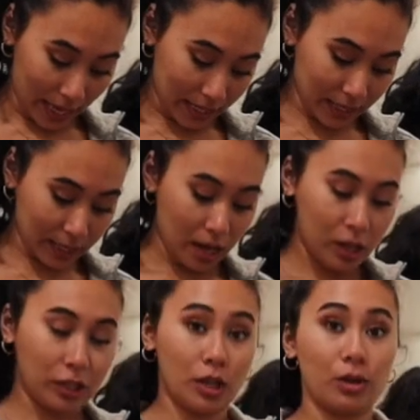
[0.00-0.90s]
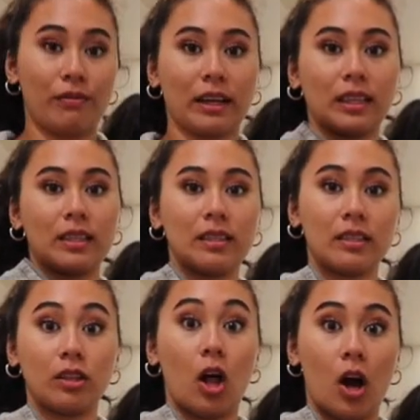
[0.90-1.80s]
this, so the fact that this
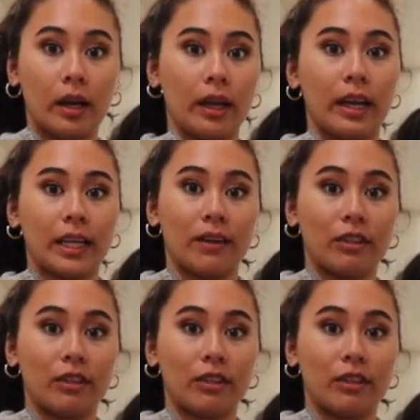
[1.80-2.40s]
is long and